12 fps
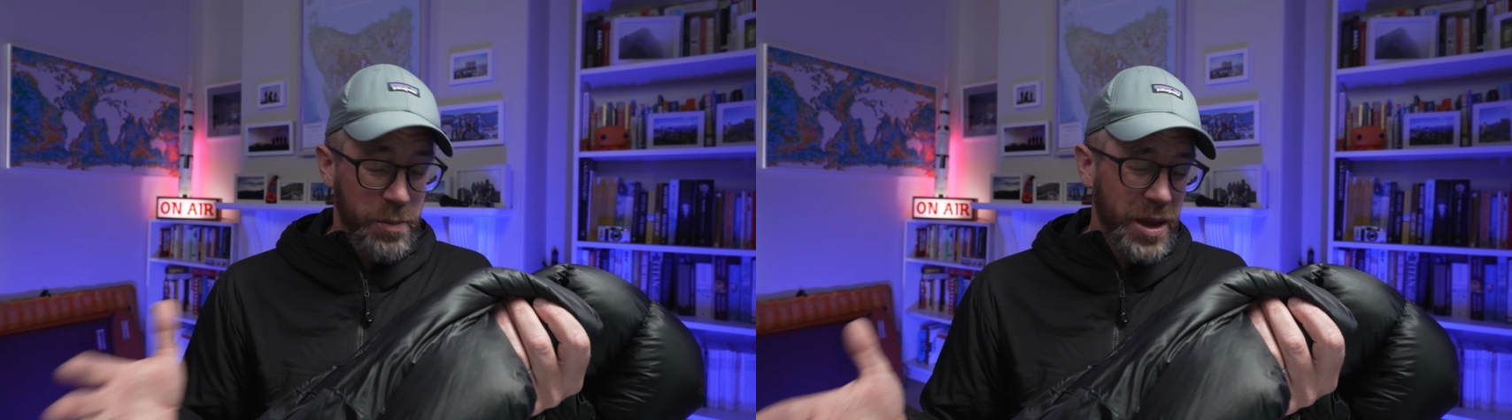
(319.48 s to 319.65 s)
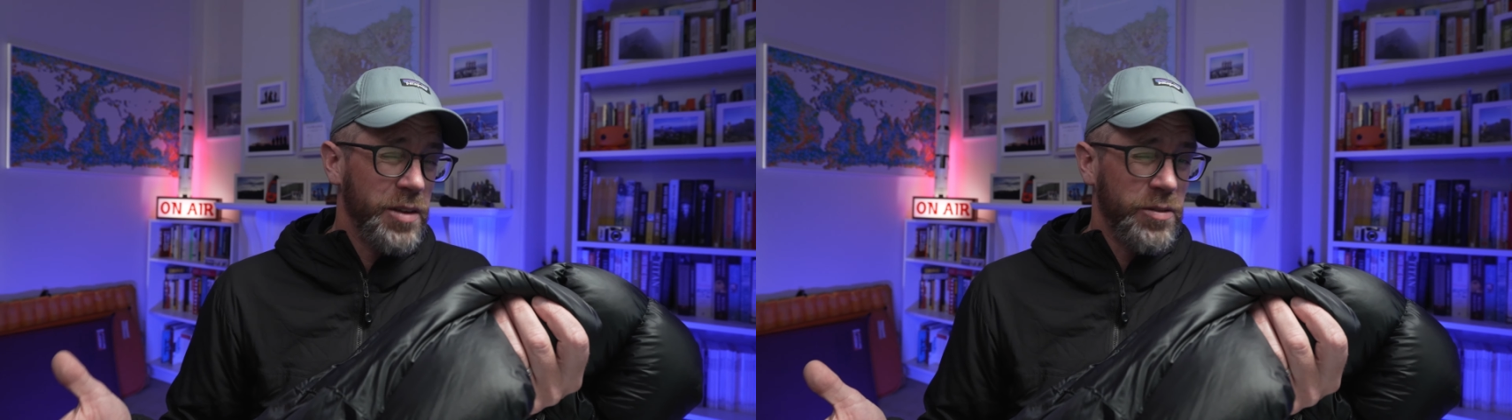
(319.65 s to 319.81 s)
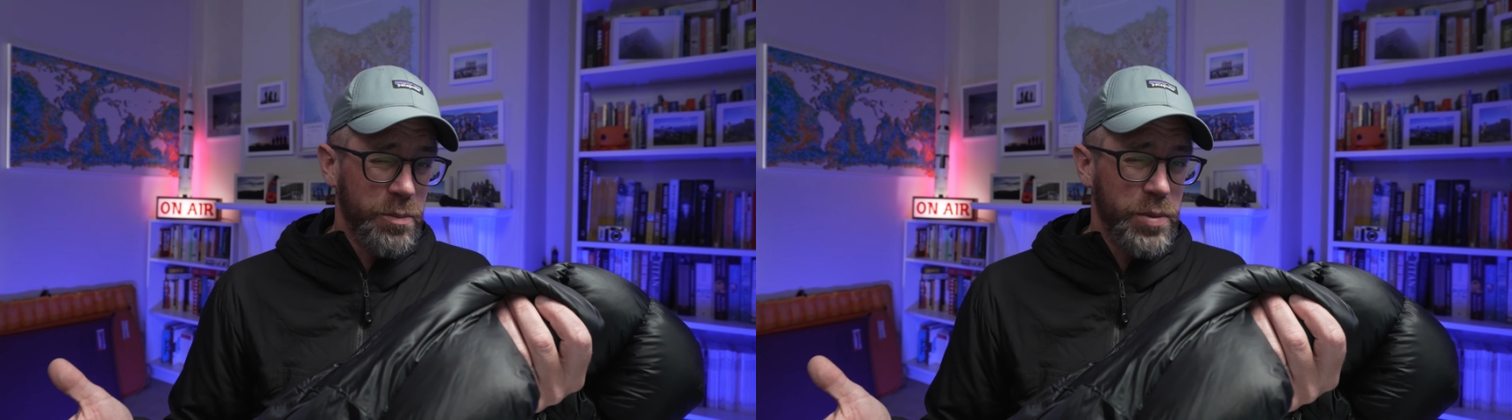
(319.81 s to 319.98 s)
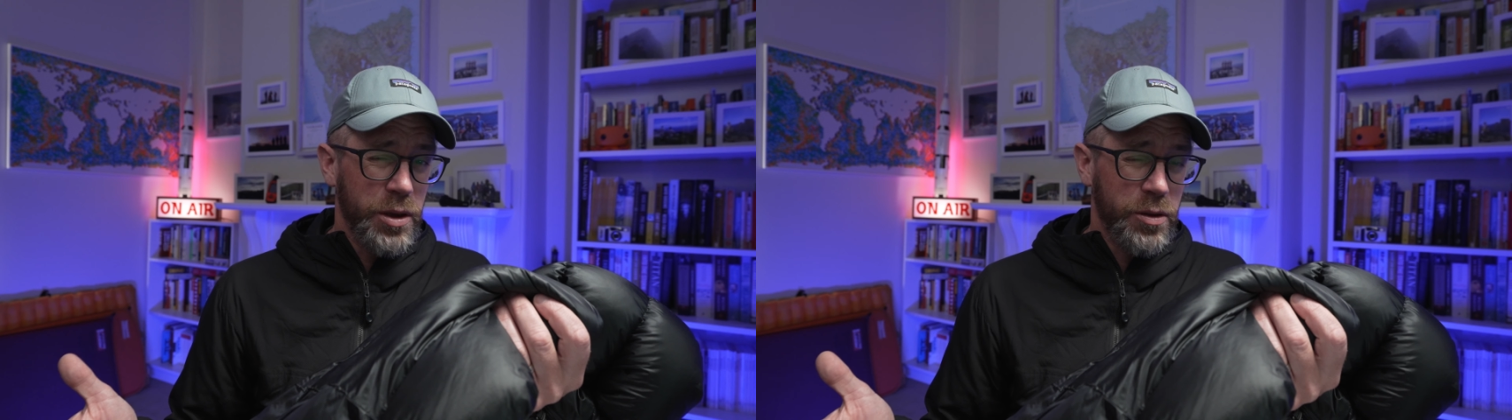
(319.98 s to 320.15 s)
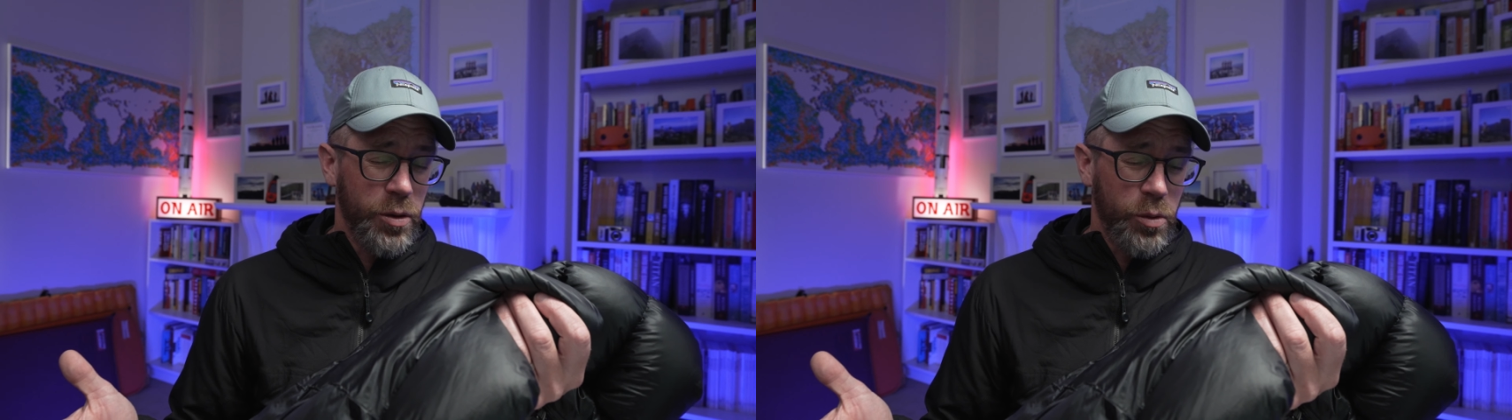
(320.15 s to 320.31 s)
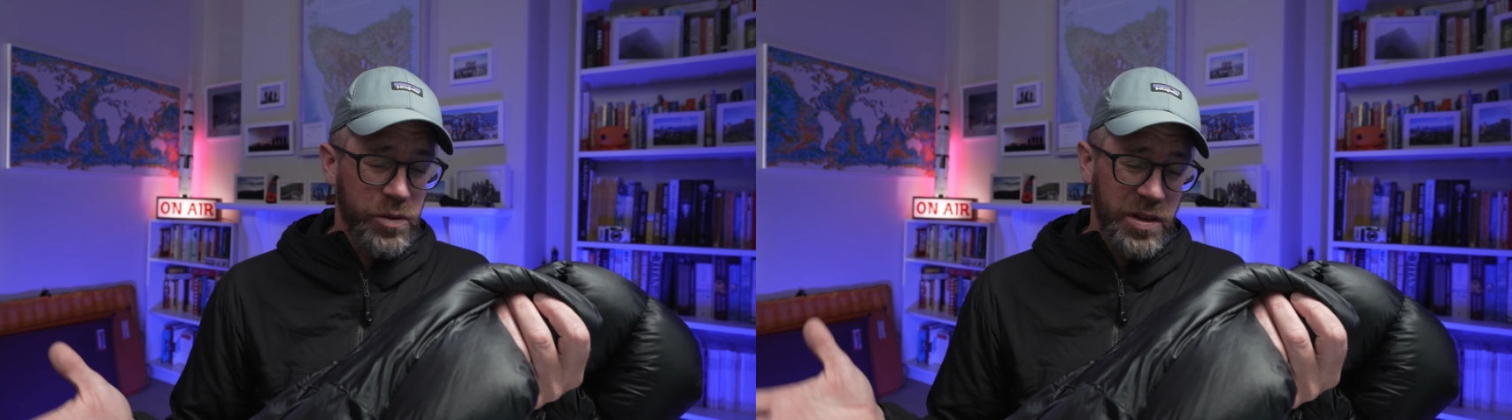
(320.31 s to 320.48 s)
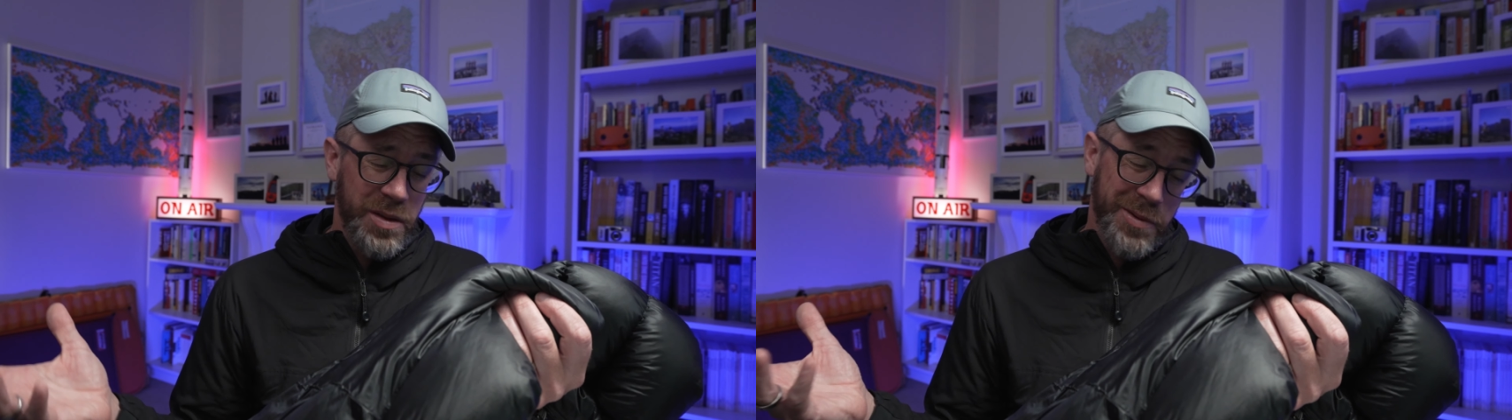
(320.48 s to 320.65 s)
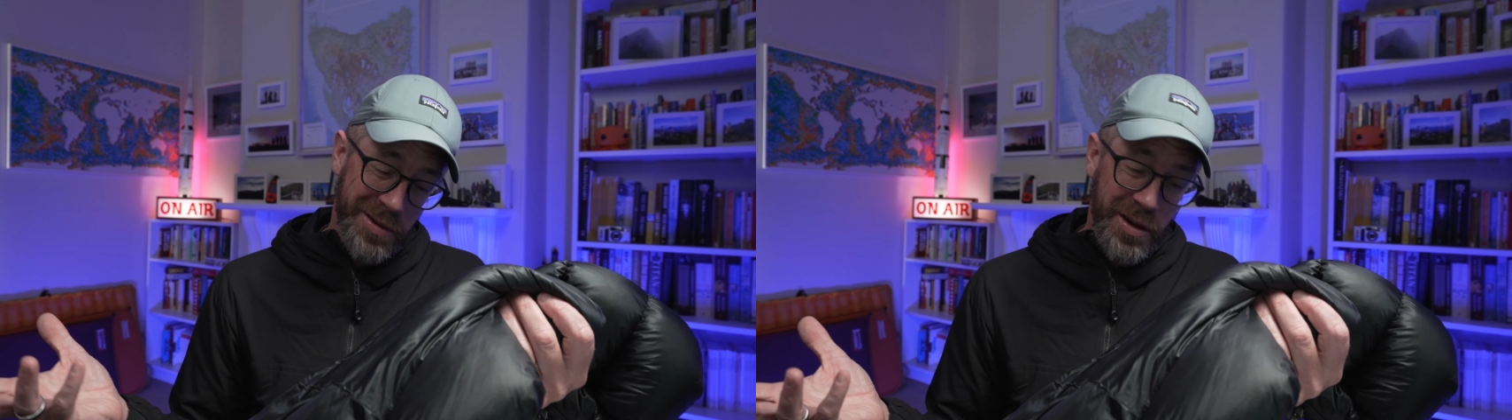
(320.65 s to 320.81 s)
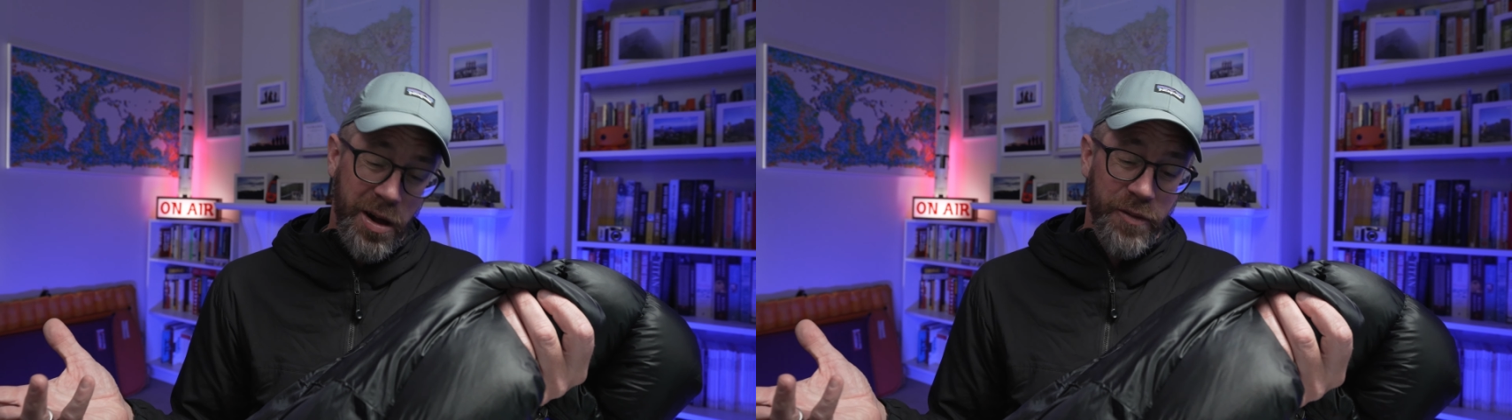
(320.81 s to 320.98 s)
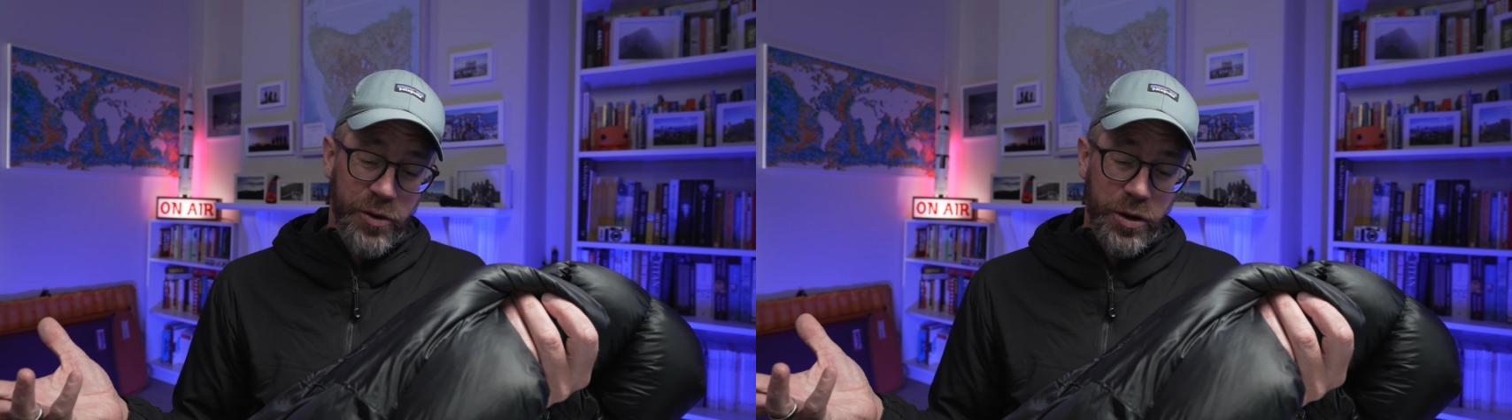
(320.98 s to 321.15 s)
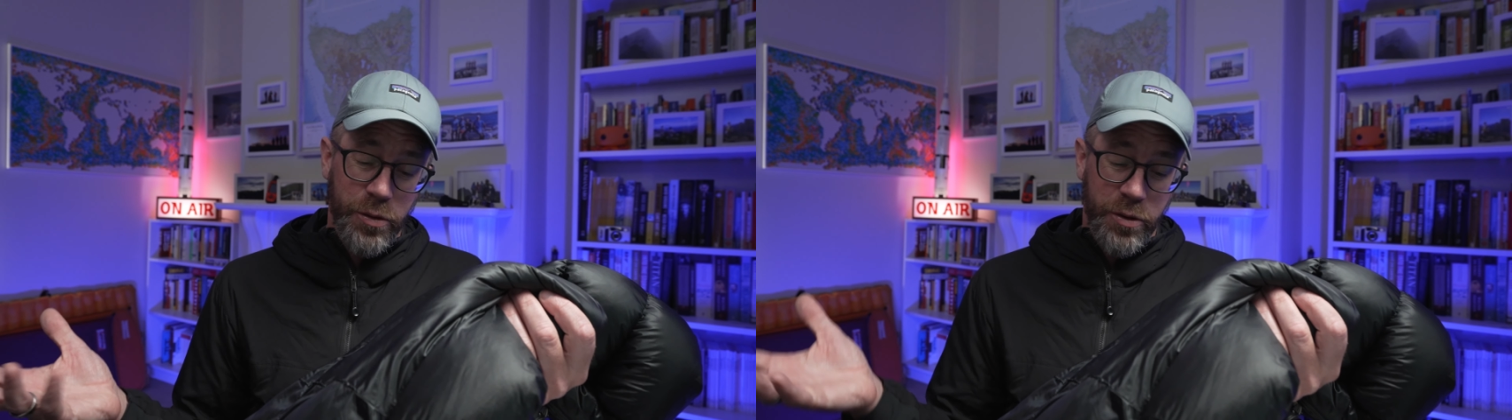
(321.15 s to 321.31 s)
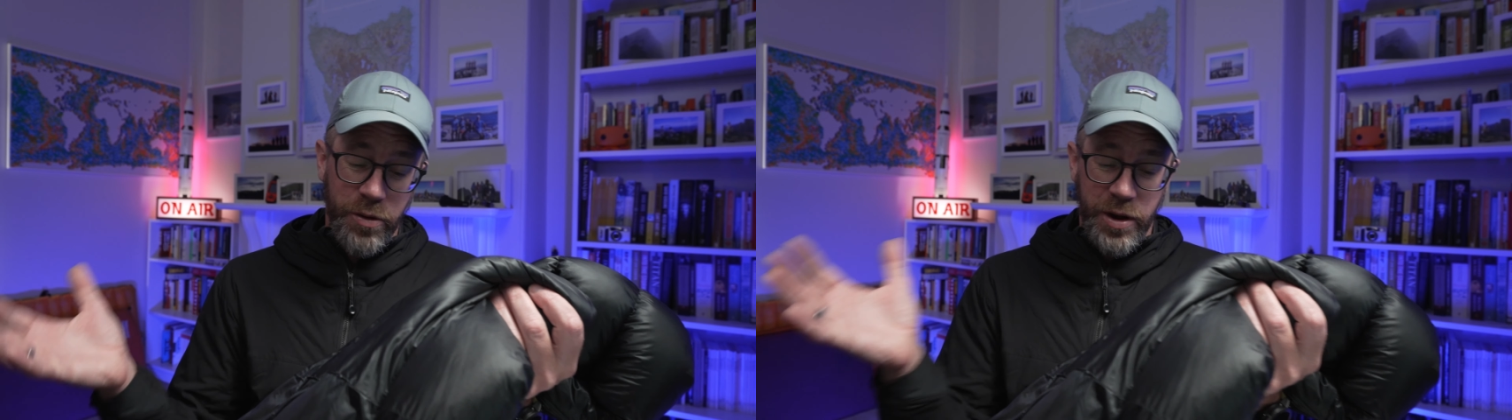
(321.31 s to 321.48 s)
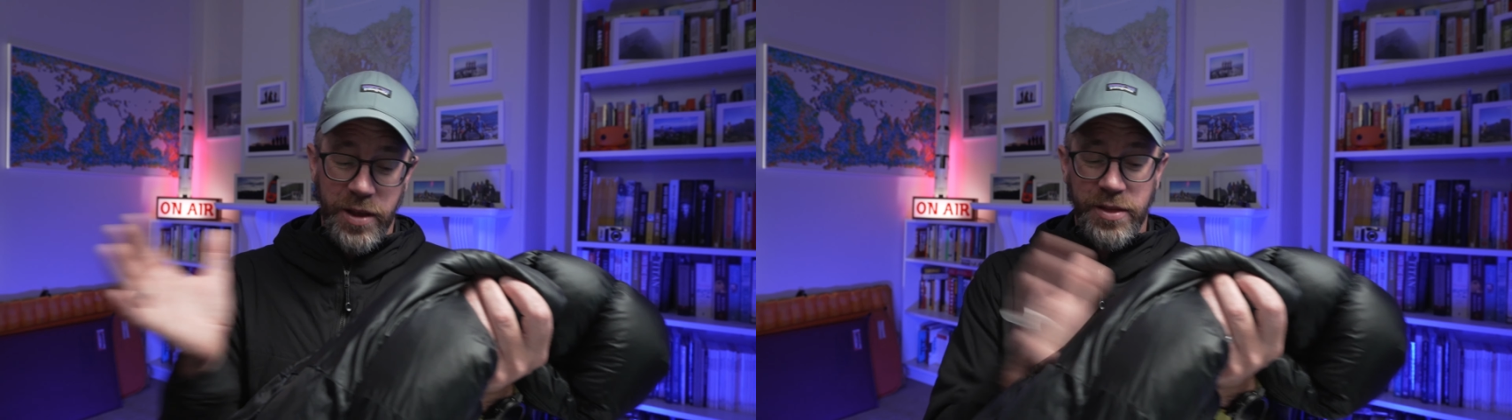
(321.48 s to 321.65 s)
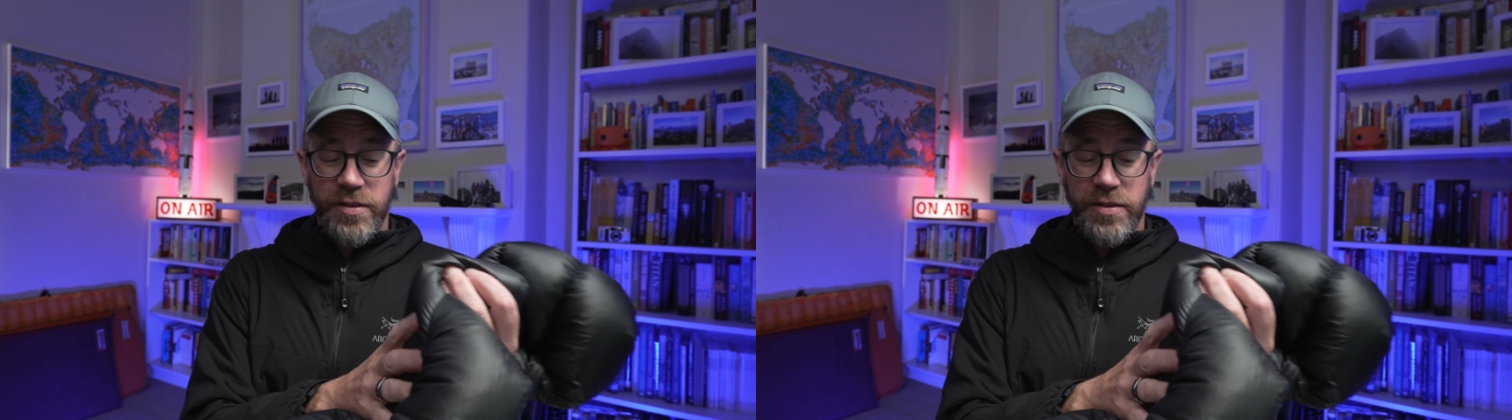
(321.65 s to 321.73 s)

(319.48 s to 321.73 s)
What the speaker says: making some big calls here, but I've got to agree,